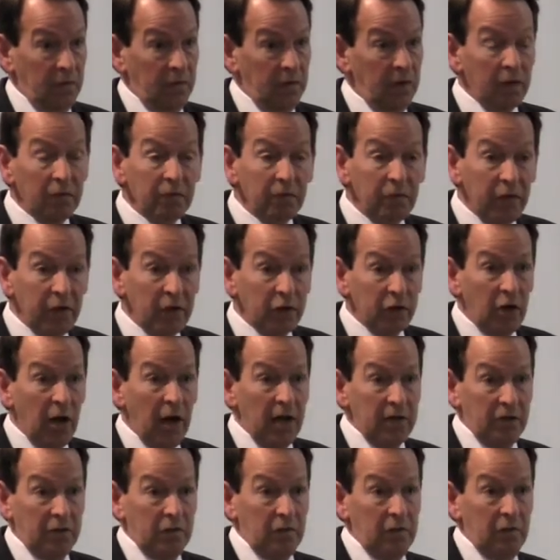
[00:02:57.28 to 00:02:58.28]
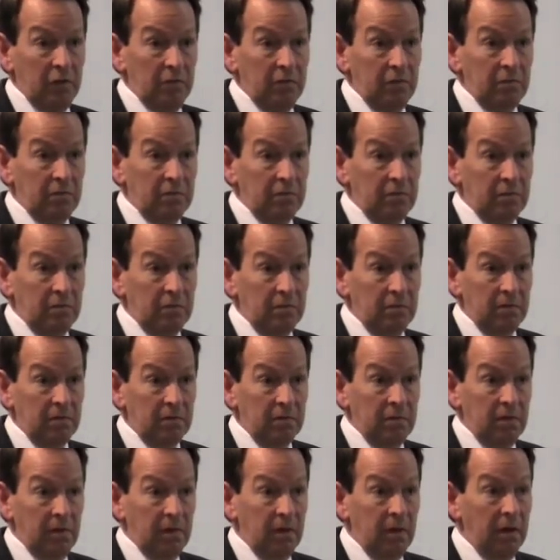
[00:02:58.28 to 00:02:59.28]
didn't finish high school.
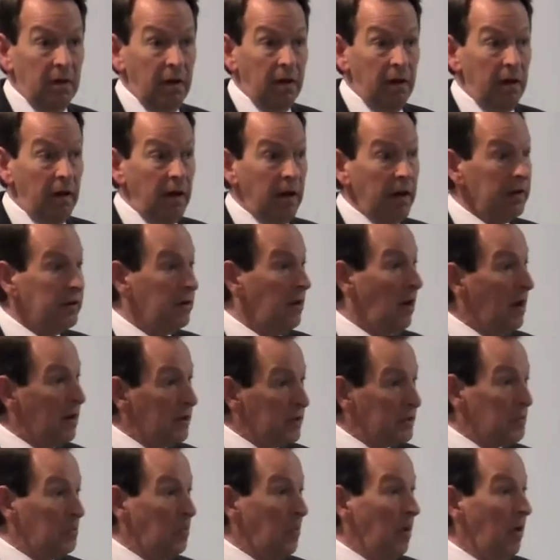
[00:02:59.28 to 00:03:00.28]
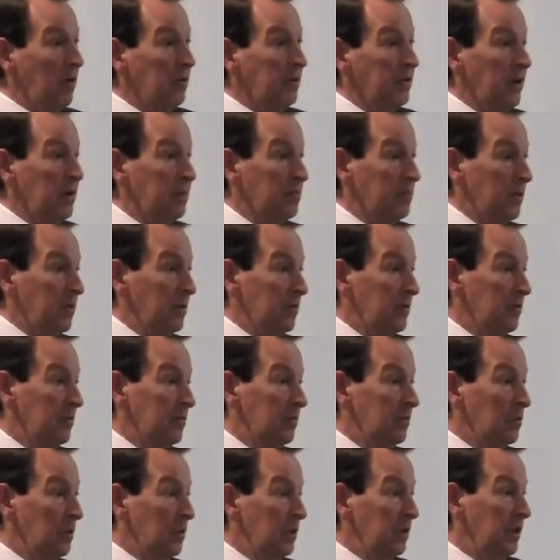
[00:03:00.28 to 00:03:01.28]
And not a small number
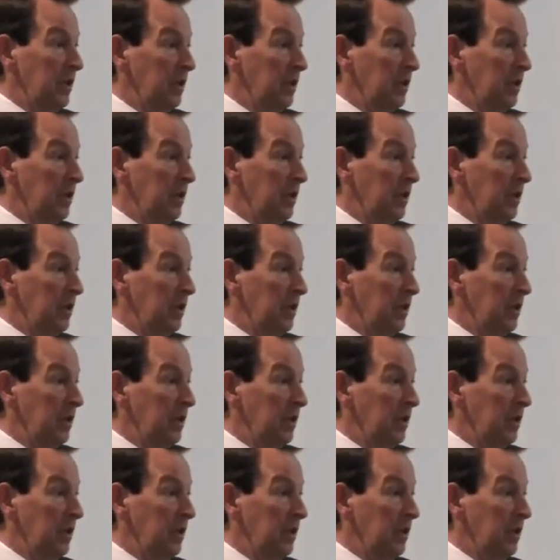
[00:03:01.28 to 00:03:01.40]
were in